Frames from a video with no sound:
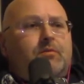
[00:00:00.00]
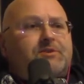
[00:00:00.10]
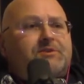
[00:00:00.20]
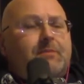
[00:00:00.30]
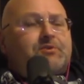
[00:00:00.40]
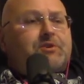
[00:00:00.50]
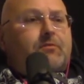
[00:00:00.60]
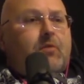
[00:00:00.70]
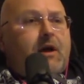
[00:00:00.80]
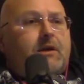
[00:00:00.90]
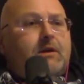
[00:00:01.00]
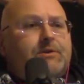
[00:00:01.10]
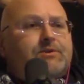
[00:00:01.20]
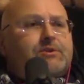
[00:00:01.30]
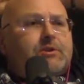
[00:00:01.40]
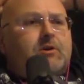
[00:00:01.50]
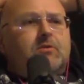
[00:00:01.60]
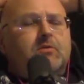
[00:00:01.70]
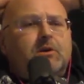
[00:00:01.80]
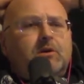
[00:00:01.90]
perception, right?
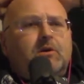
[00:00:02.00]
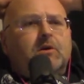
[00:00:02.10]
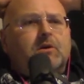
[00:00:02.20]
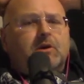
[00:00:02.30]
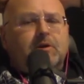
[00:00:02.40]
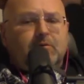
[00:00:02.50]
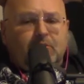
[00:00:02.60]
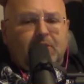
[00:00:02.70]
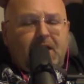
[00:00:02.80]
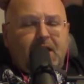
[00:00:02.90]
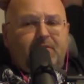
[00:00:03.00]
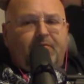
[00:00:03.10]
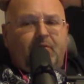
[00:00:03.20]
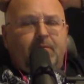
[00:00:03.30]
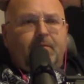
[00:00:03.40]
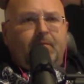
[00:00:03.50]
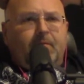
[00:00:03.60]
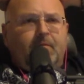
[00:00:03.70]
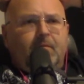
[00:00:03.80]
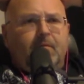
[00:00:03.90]
So can you look at it from
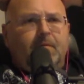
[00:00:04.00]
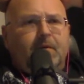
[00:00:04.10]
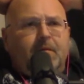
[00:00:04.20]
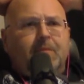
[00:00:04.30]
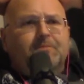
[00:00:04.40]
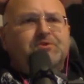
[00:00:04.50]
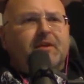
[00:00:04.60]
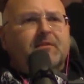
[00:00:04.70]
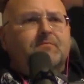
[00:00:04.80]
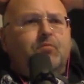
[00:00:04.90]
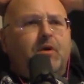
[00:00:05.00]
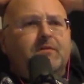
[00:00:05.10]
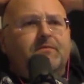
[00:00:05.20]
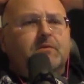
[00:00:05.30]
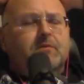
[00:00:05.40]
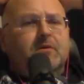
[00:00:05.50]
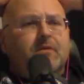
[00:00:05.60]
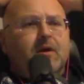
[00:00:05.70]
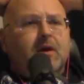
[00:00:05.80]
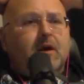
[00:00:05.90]
the objective point of view
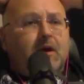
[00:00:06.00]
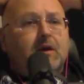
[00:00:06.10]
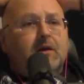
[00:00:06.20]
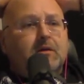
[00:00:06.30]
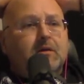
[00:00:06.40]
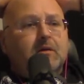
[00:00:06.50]
of, hey,